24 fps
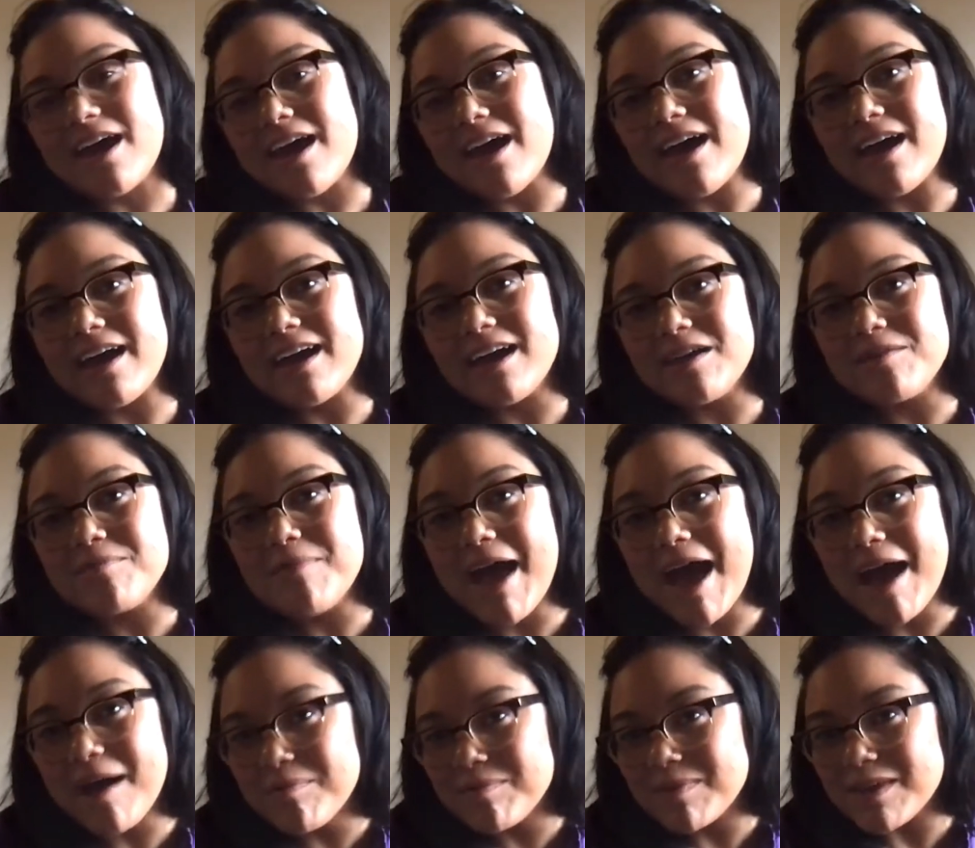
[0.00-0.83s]
I am
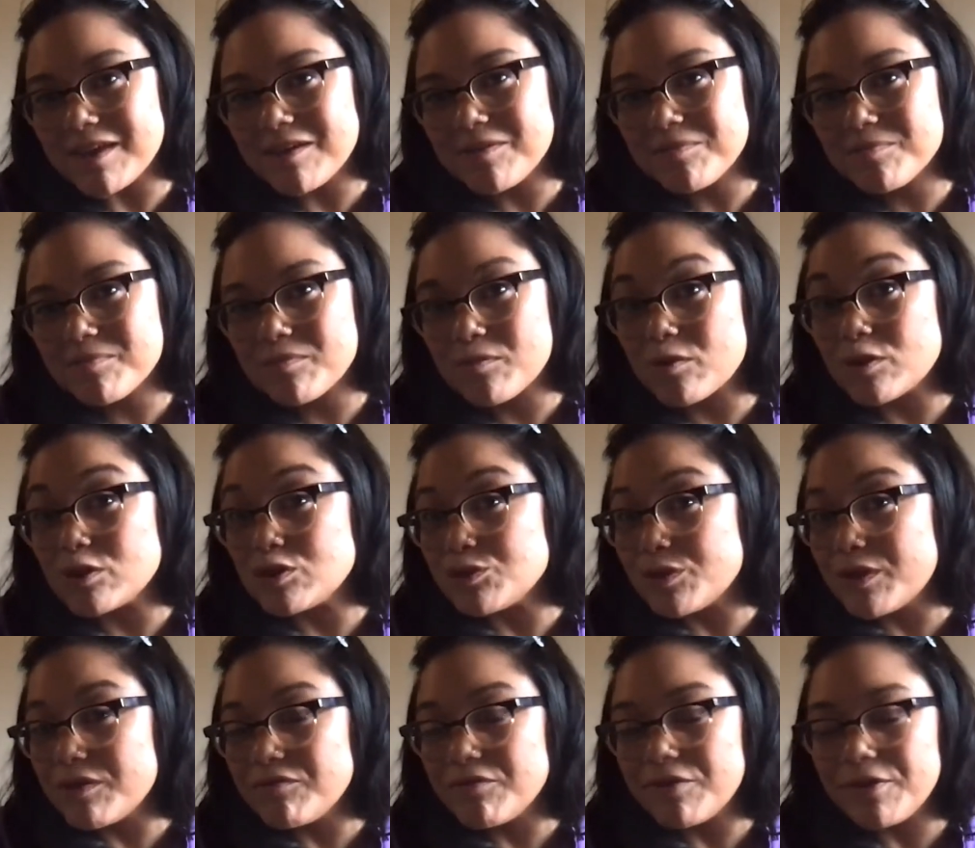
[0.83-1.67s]
happy or
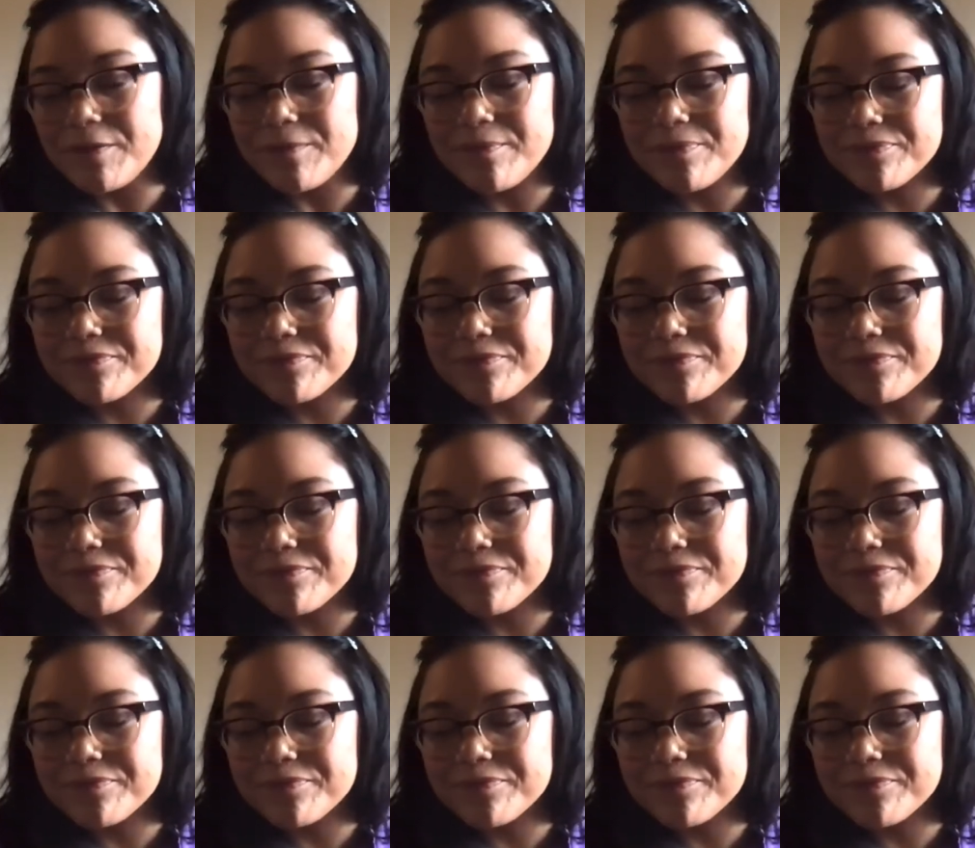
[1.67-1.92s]
joyful.